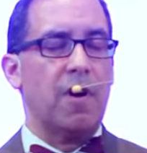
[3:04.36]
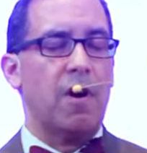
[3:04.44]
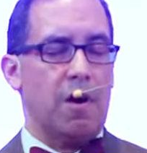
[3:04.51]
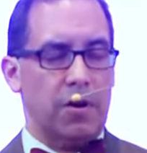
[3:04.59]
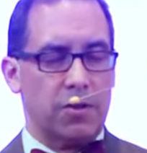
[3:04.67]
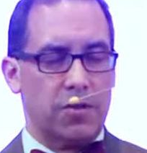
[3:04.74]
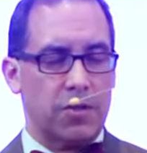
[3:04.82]
our
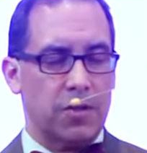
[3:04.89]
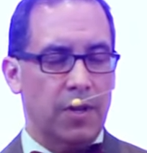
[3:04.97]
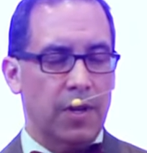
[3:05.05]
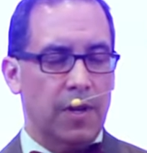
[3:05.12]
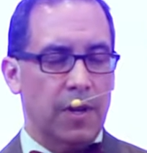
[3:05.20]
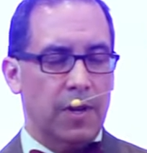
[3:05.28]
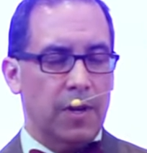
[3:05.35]
hearts.
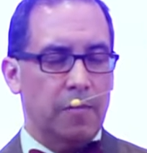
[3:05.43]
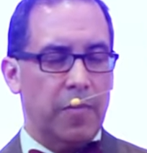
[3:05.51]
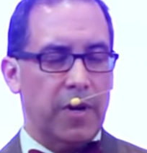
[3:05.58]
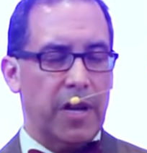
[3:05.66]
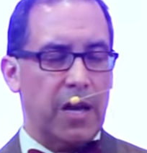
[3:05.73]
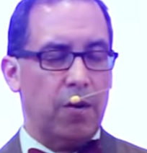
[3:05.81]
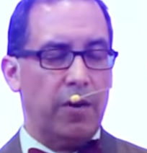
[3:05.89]

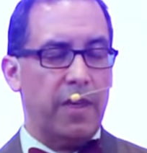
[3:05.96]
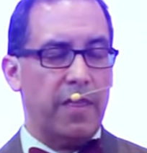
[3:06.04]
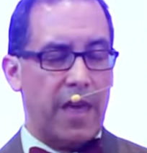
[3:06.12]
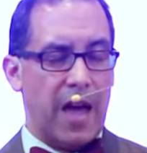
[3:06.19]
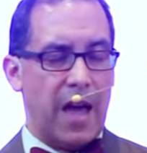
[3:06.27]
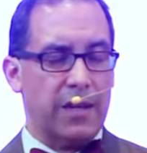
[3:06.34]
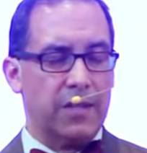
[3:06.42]
But not only
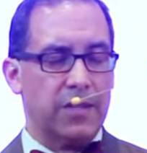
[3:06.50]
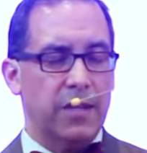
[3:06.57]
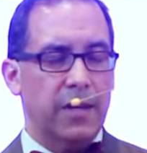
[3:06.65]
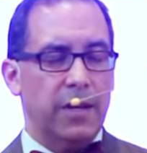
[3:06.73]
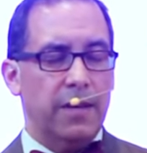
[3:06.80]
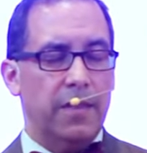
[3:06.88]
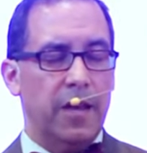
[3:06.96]
that,
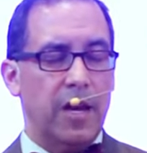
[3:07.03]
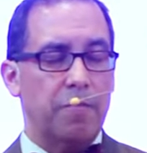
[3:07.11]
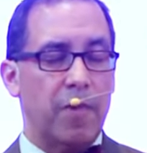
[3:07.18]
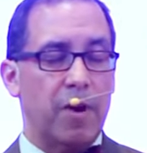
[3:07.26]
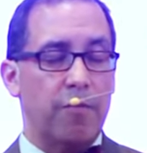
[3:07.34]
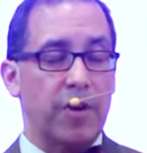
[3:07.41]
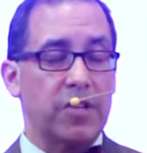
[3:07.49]
that it
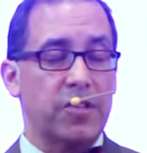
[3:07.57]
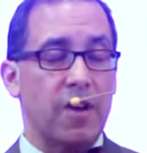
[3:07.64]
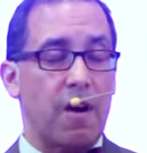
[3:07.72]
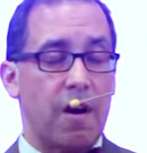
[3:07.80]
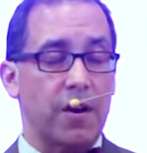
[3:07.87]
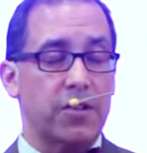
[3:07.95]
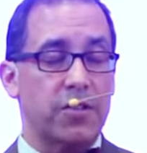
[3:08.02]
may reach the
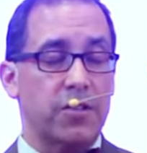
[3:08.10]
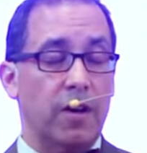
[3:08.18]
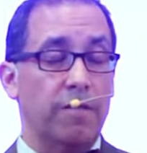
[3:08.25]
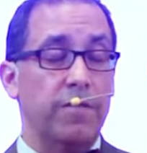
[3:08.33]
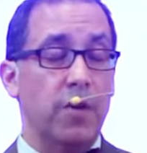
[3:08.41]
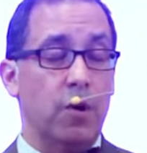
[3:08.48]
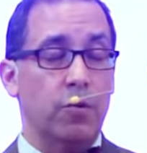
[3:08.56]
hearts
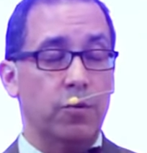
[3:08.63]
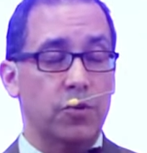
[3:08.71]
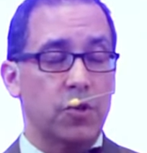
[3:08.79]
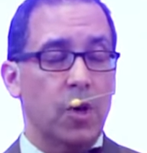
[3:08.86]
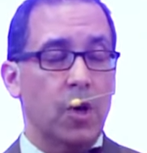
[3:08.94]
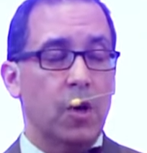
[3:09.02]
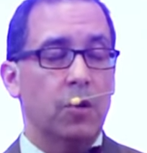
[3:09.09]
of
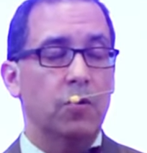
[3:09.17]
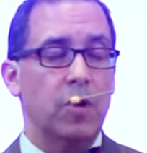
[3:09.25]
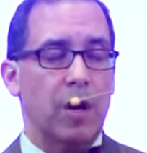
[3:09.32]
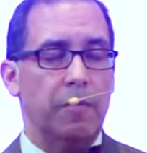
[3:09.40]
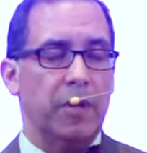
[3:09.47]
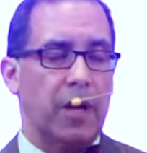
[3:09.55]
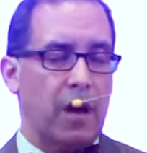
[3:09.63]
those who
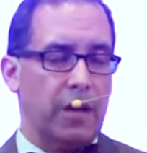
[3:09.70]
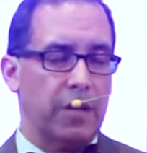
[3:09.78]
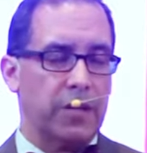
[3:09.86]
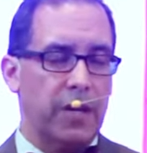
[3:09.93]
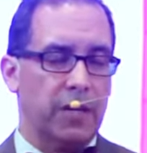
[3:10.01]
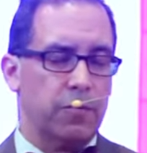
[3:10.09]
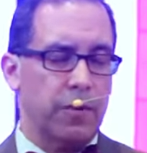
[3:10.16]
come in
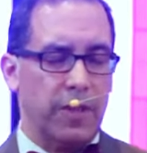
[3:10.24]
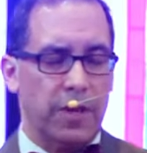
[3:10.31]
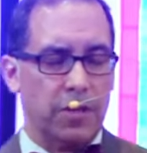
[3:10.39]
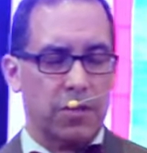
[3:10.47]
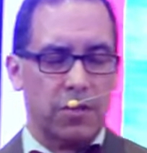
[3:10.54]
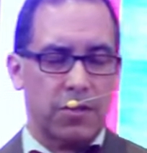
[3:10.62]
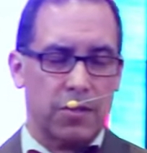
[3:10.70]
contact with
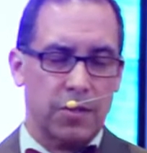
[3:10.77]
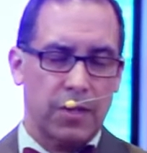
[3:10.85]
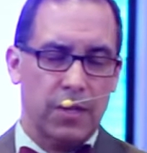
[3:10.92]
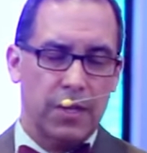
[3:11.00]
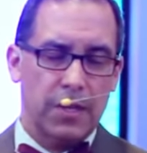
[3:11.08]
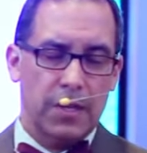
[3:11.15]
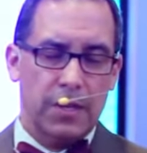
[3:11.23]
us.
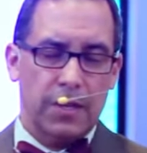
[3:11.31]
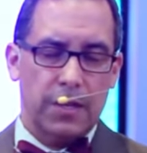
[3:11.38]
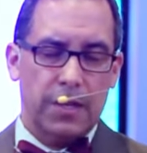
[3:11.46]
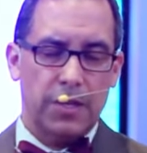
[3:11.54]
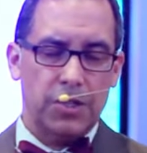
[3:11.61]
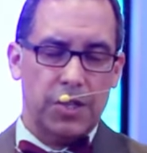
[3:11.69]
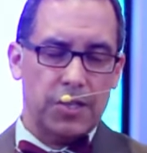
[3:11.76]

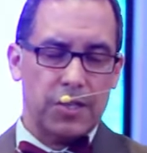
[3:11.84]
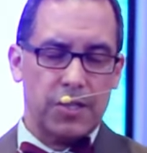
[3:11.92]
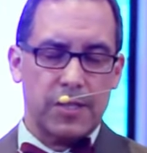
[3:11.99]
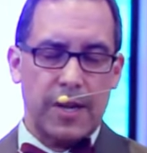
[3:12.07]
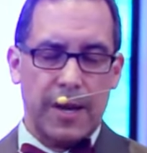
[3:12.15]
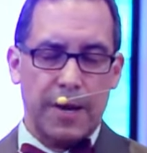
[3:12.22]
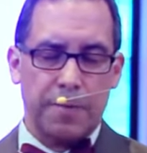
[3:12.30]
In
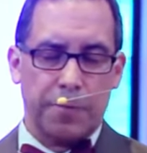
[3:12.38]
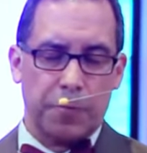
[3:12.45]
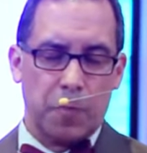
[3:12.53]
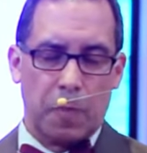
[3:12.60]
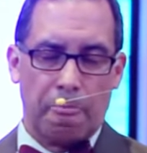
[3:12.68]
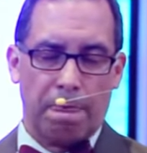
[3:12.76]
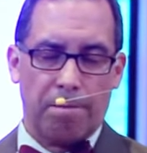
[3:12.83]
Jesus' name,
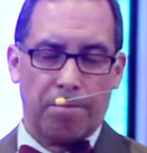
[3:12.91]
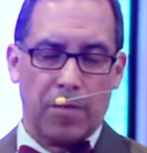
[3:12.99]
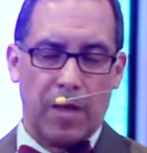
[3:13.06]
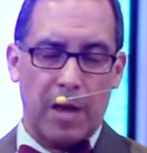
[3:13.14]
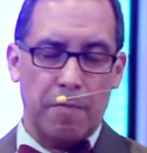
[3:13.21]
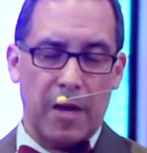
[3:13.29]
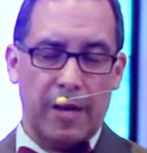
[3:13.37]

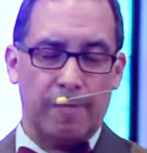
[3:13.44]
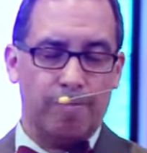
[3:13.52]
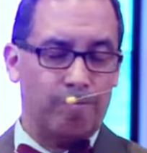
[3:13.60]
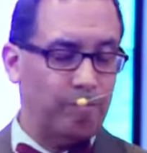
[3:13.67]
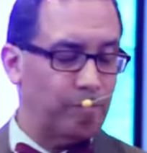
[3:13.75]
amen.